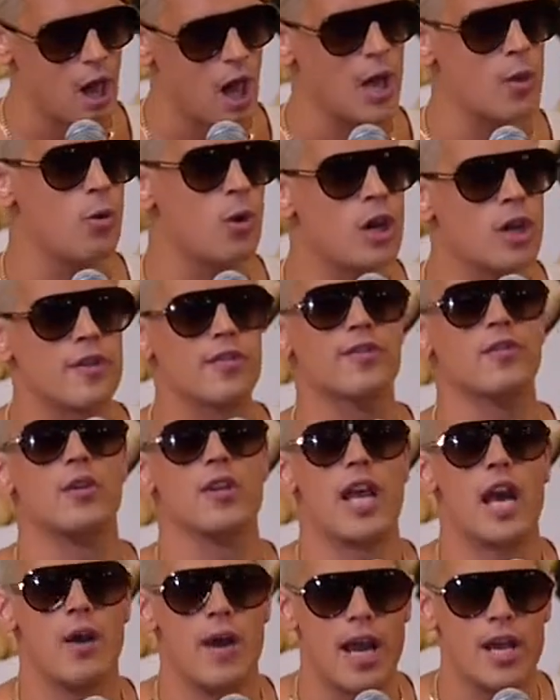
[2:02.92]
that I work
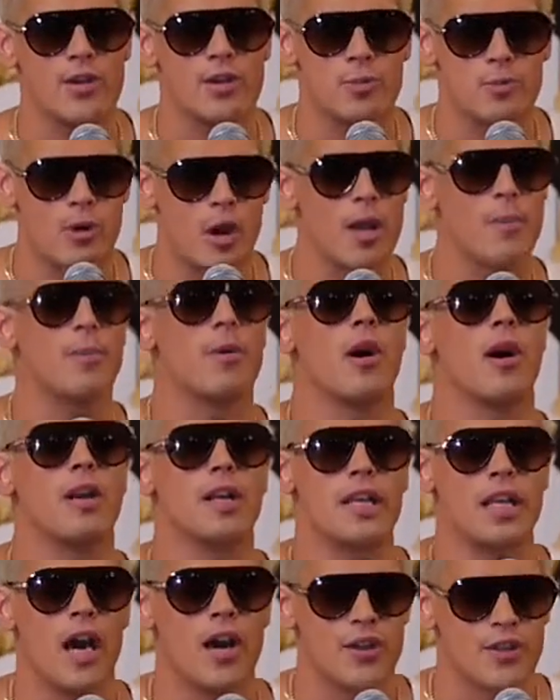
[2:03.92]
for now, Andrew
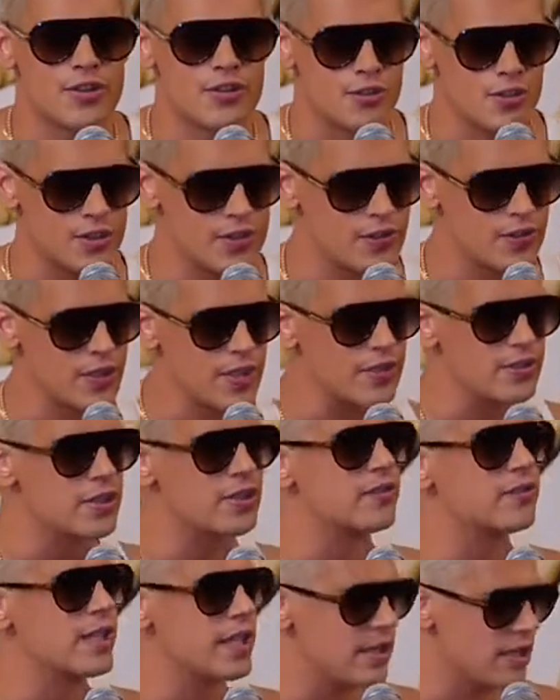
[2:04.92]
Breitbart, understood
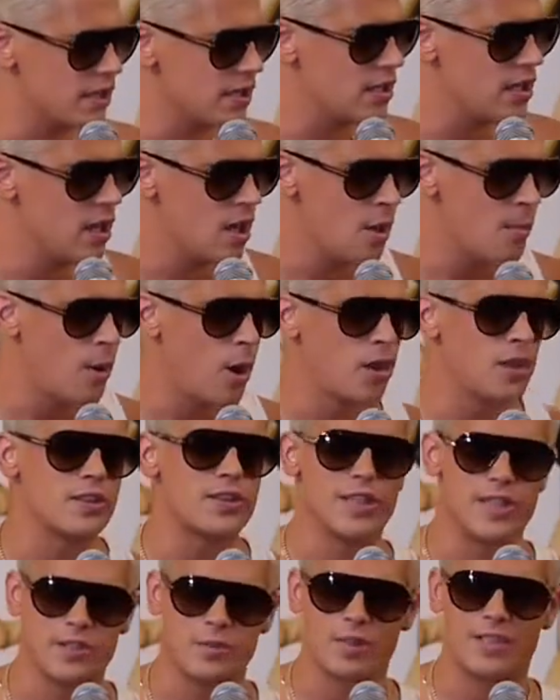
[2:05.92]
instinctively that
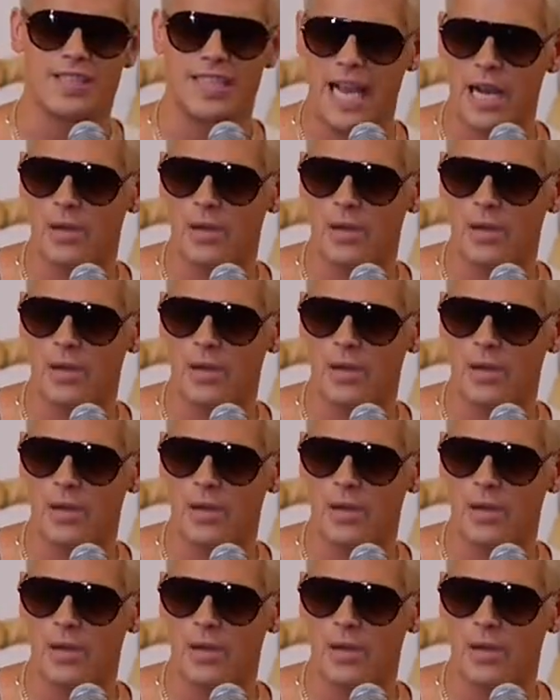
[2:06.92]
politics was